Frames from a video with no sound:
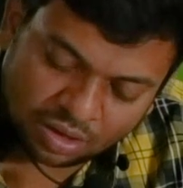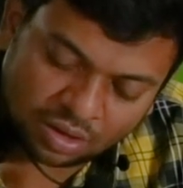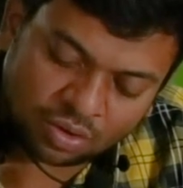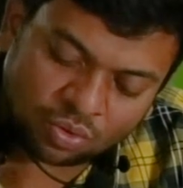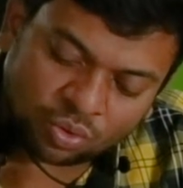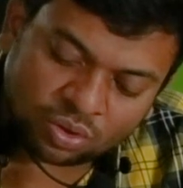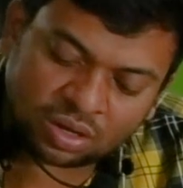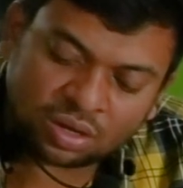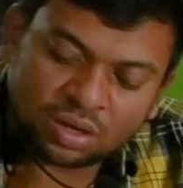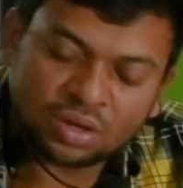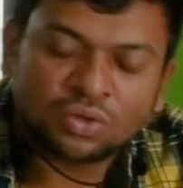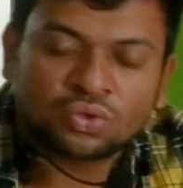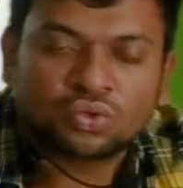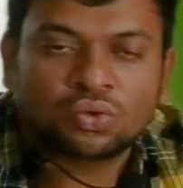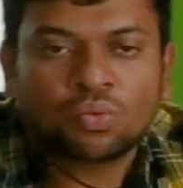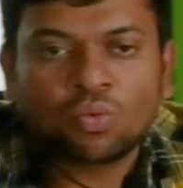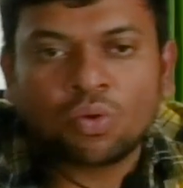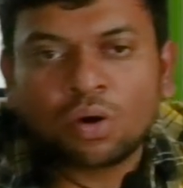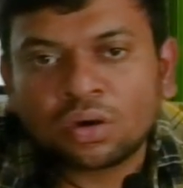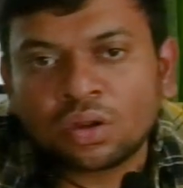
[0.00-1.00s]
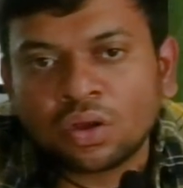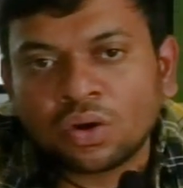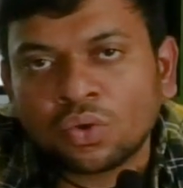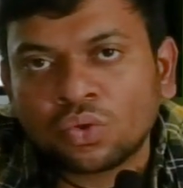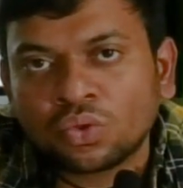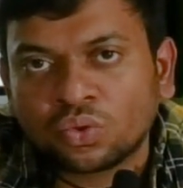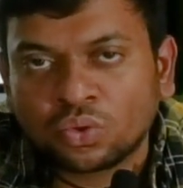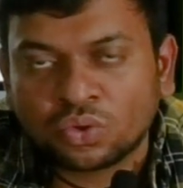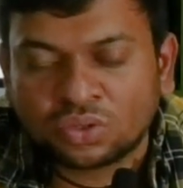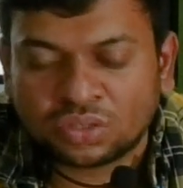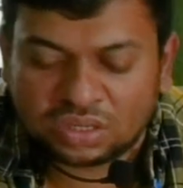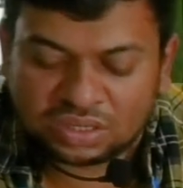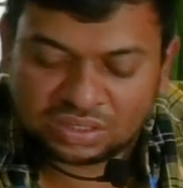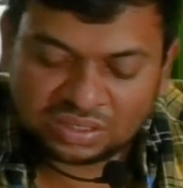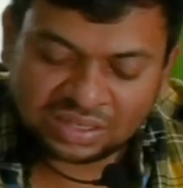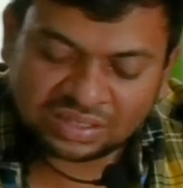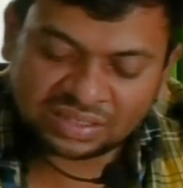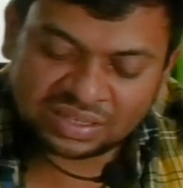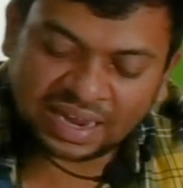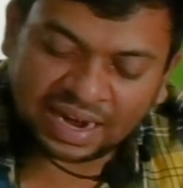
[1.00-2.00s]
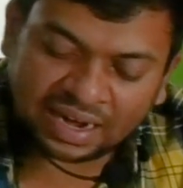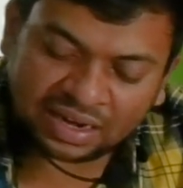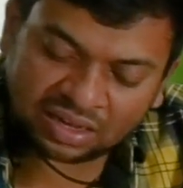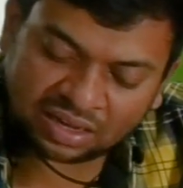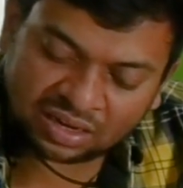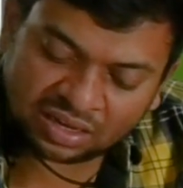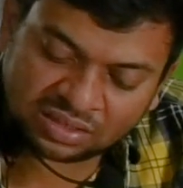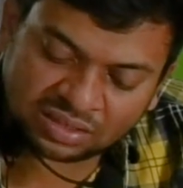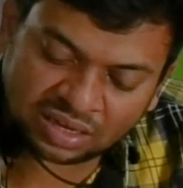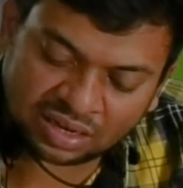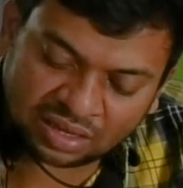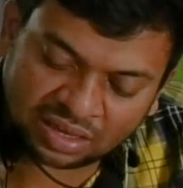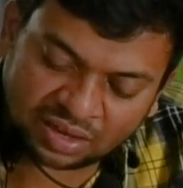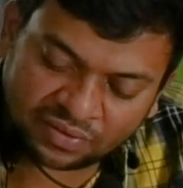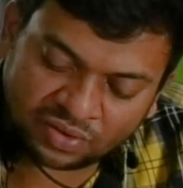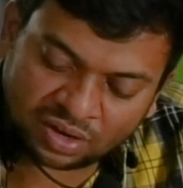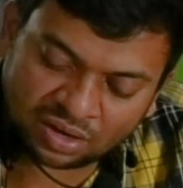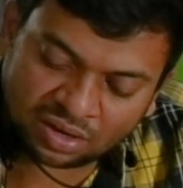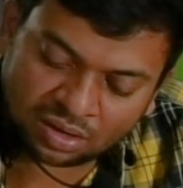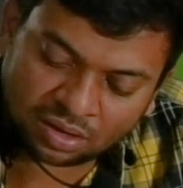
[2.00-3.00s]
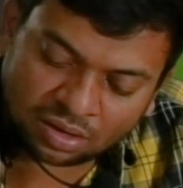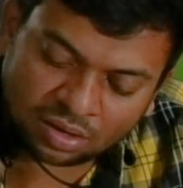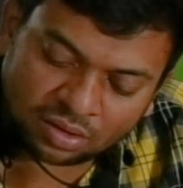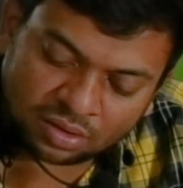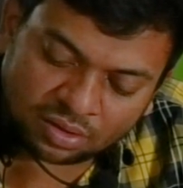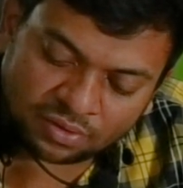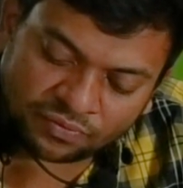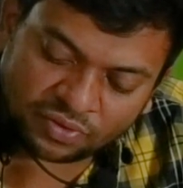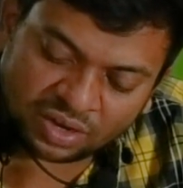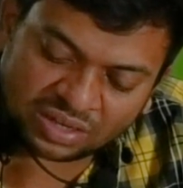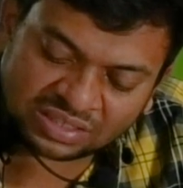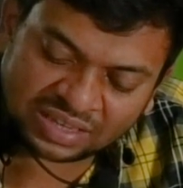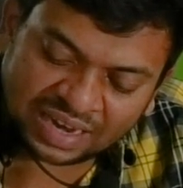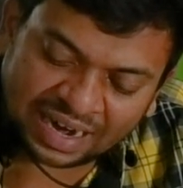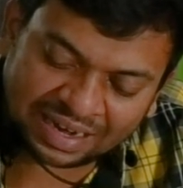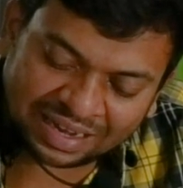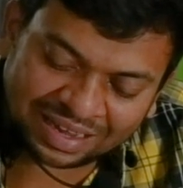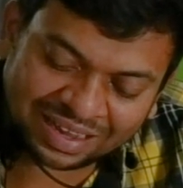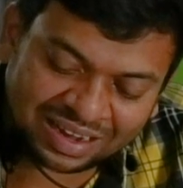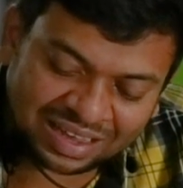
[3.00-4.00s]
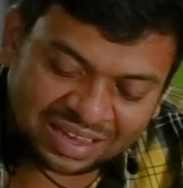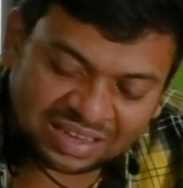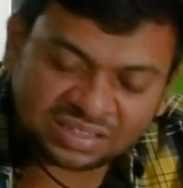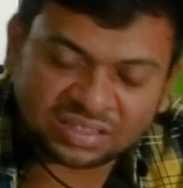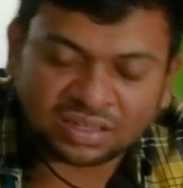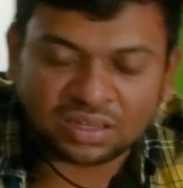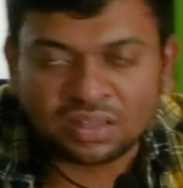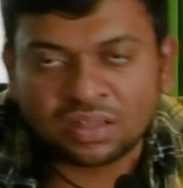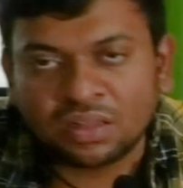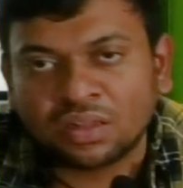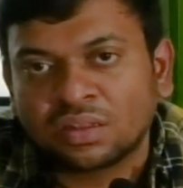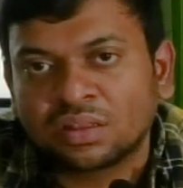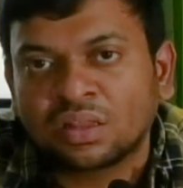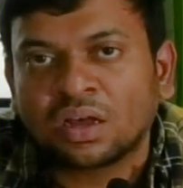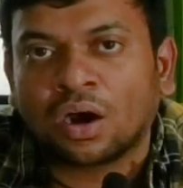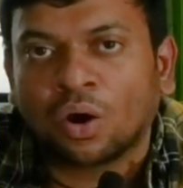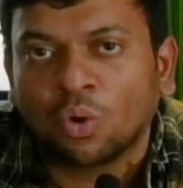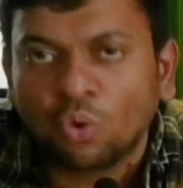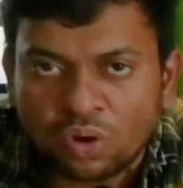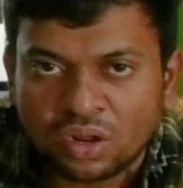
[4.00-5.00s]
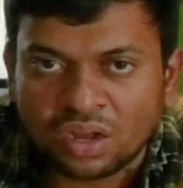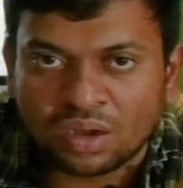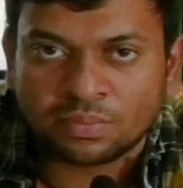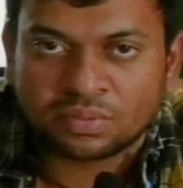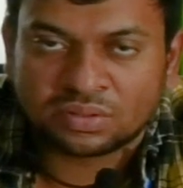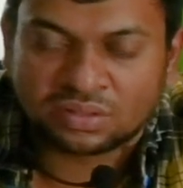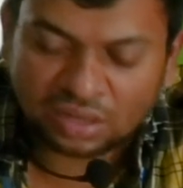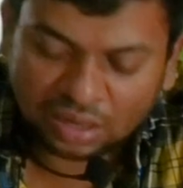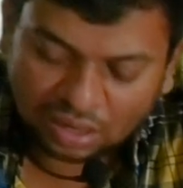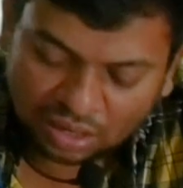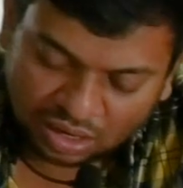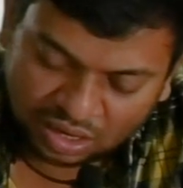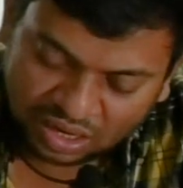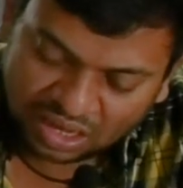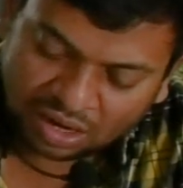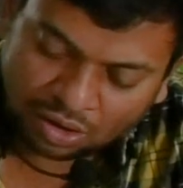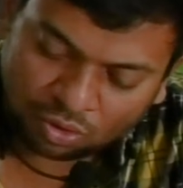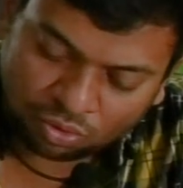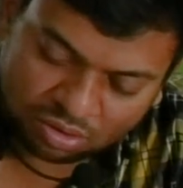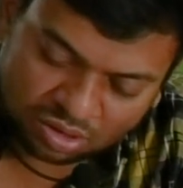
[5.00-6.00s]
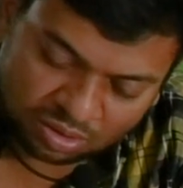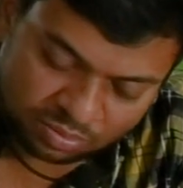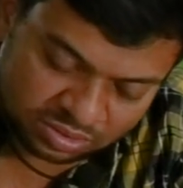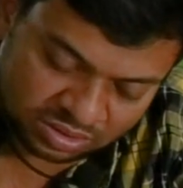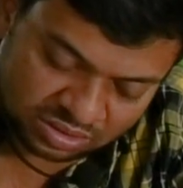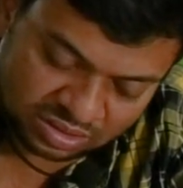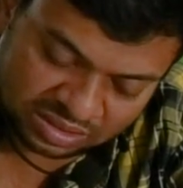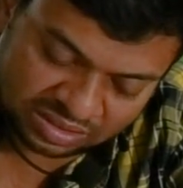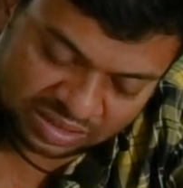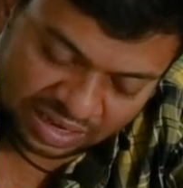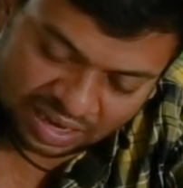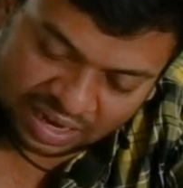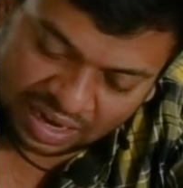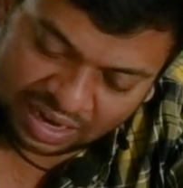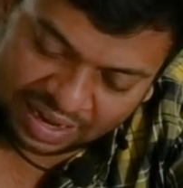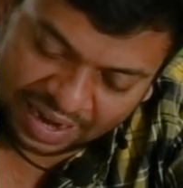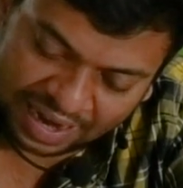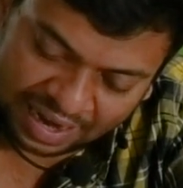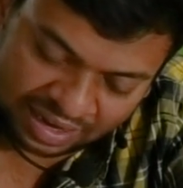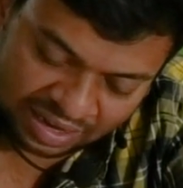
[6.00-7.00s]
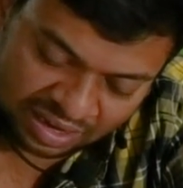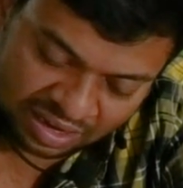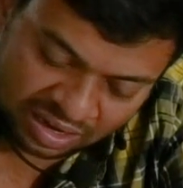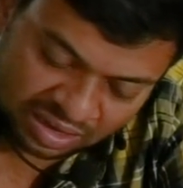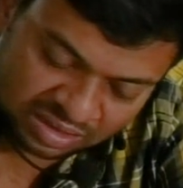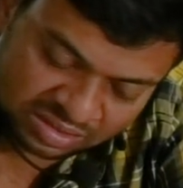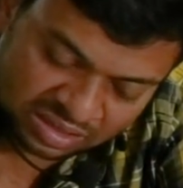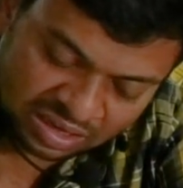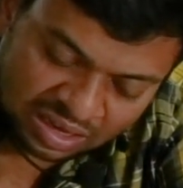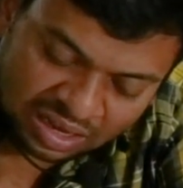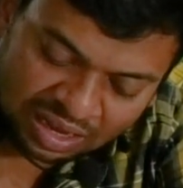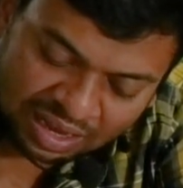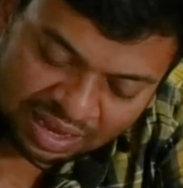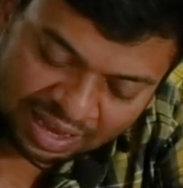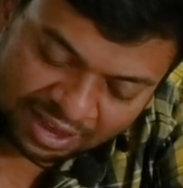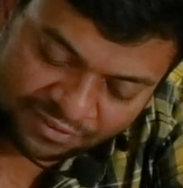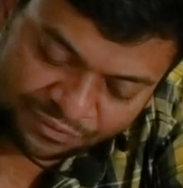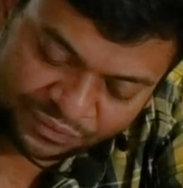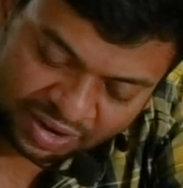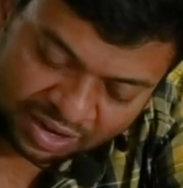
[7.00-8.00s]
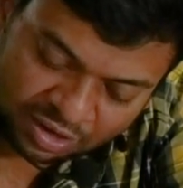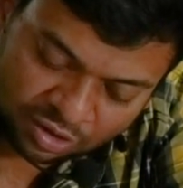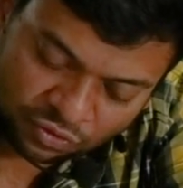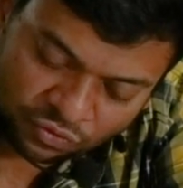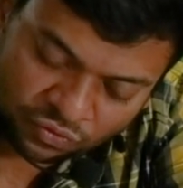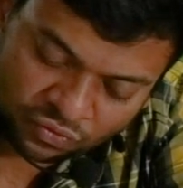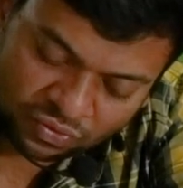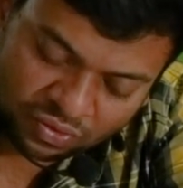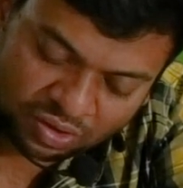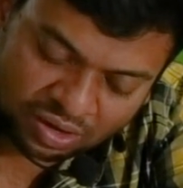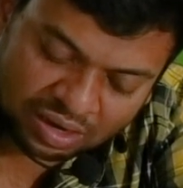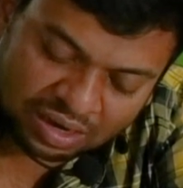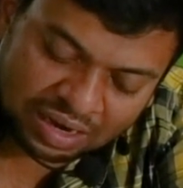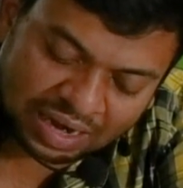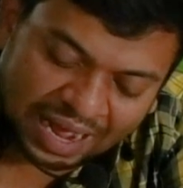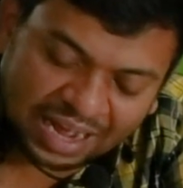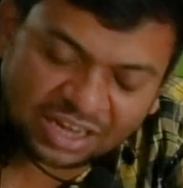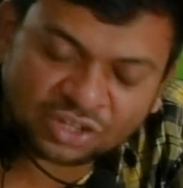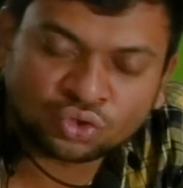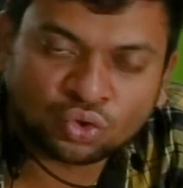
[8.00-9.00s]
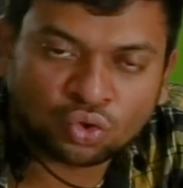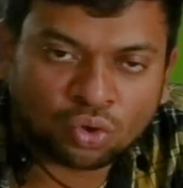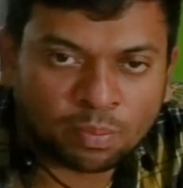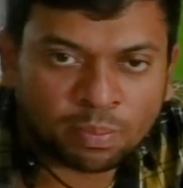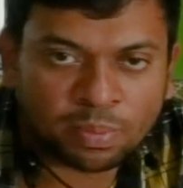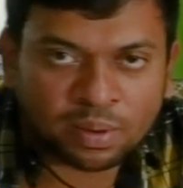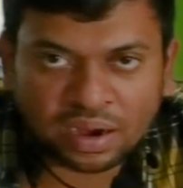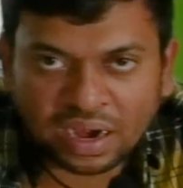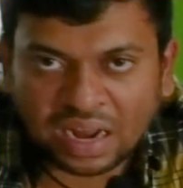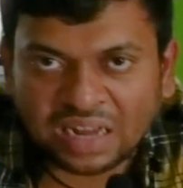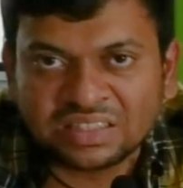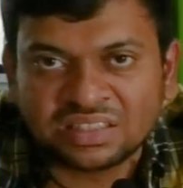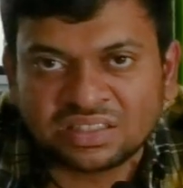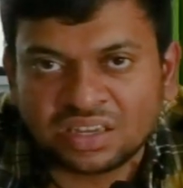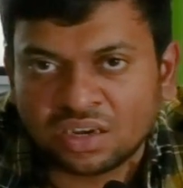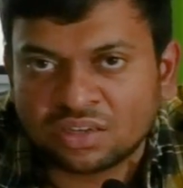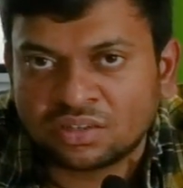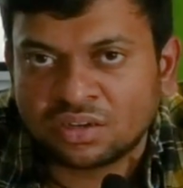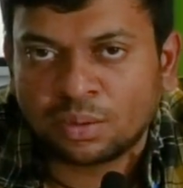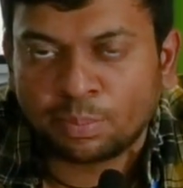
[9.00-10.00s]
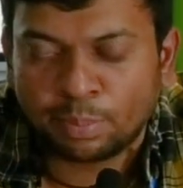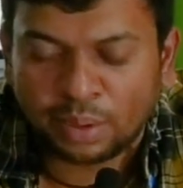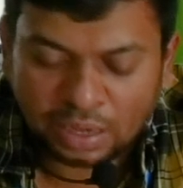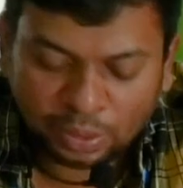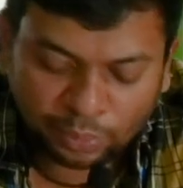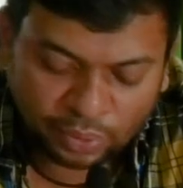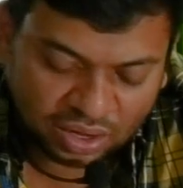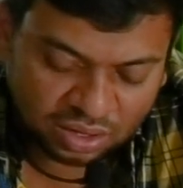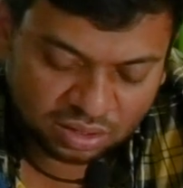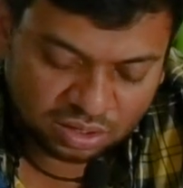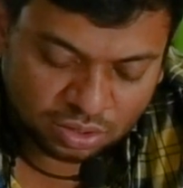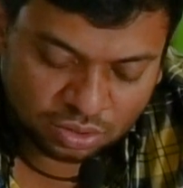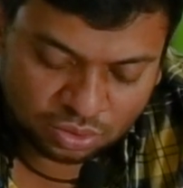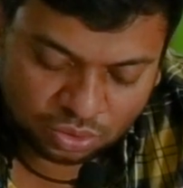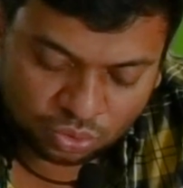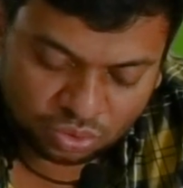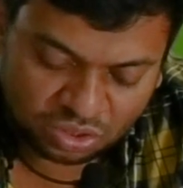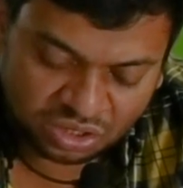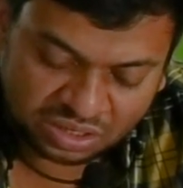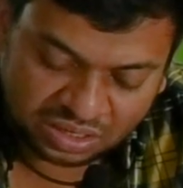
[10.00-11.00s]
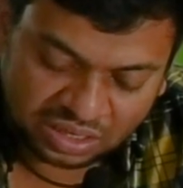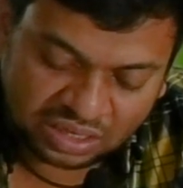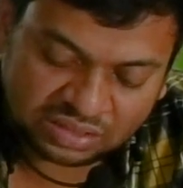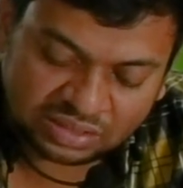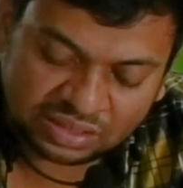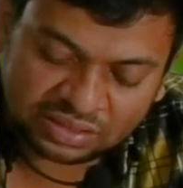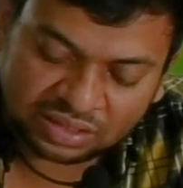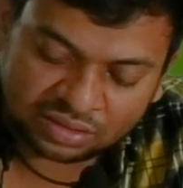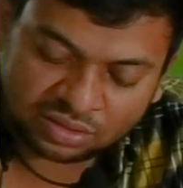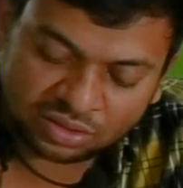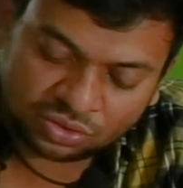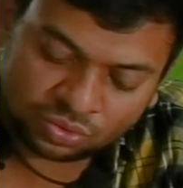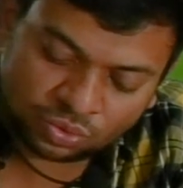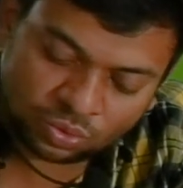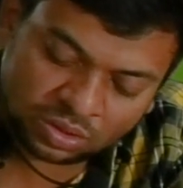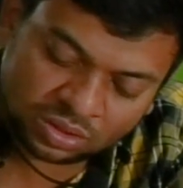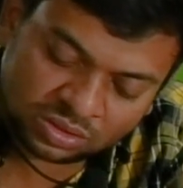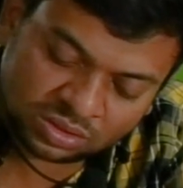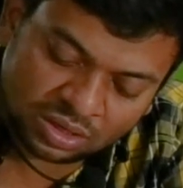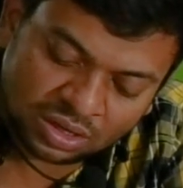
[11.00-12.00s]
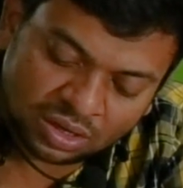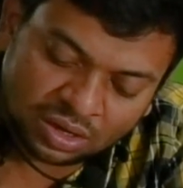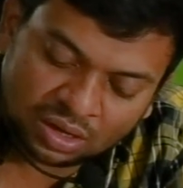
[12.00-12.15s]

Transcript: Okay, so what are those 6 categories are given here? The first category is the outcomes, the learning outcomes. The second category is effective classroom transaction between the teachers and the students.